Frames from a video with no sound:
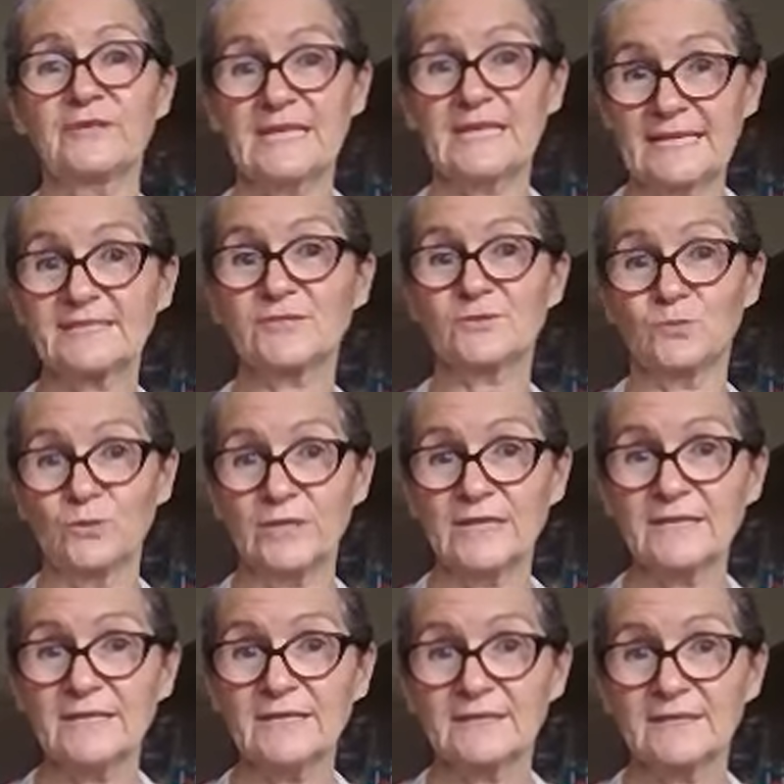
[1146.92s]
next
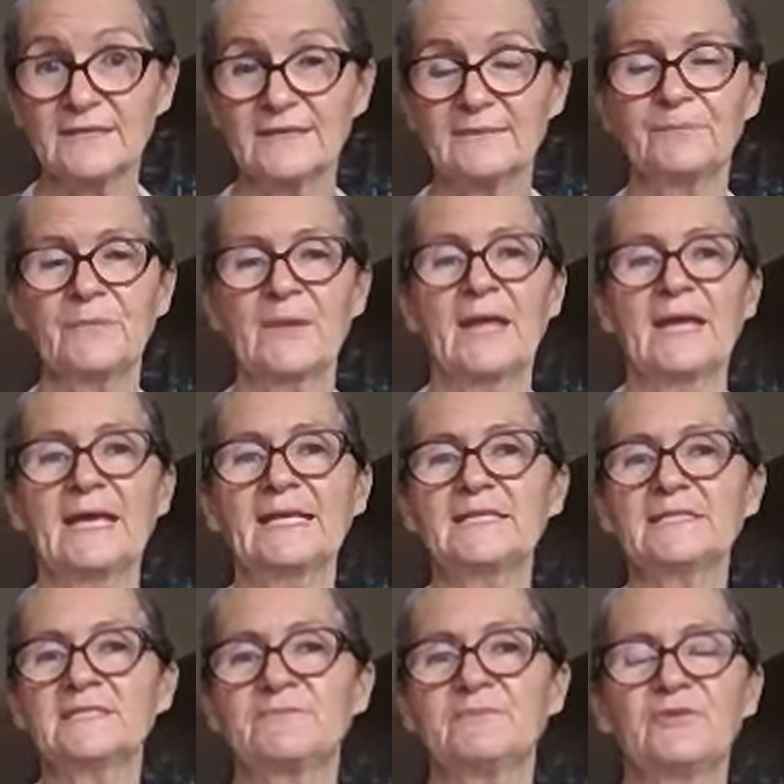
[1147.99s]
week,
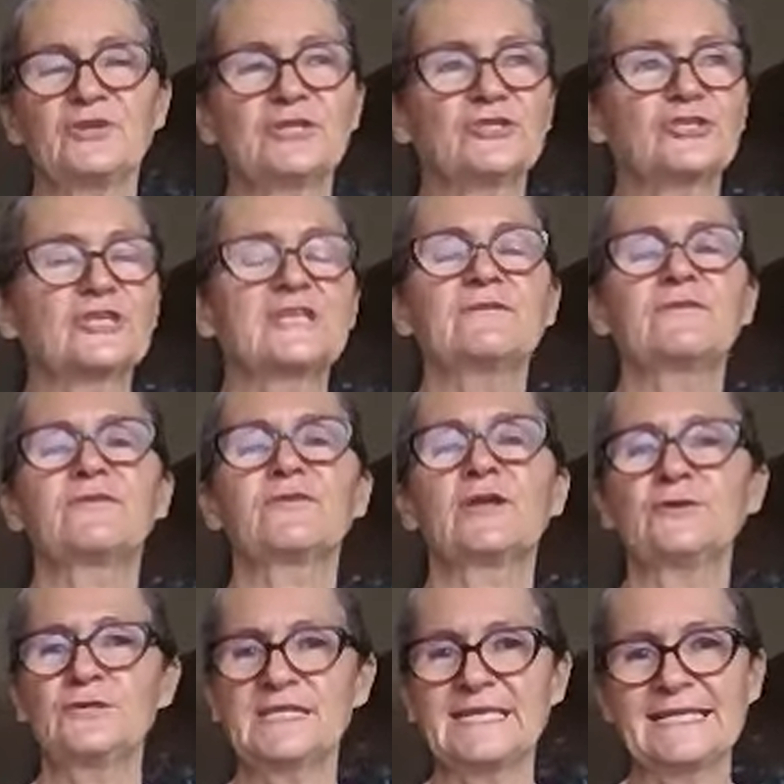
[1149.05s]
is virtually
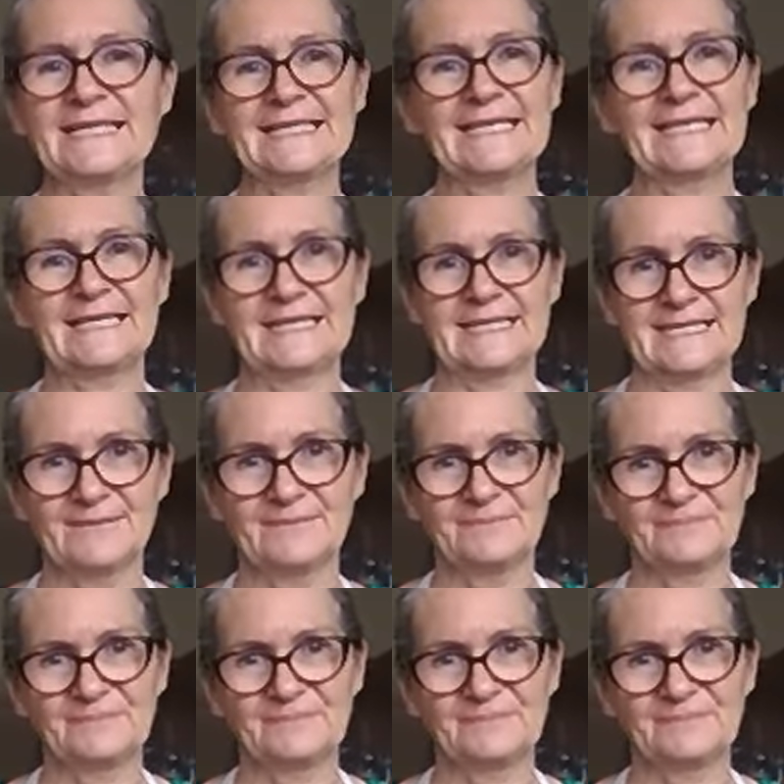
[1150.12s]
floating in ghee.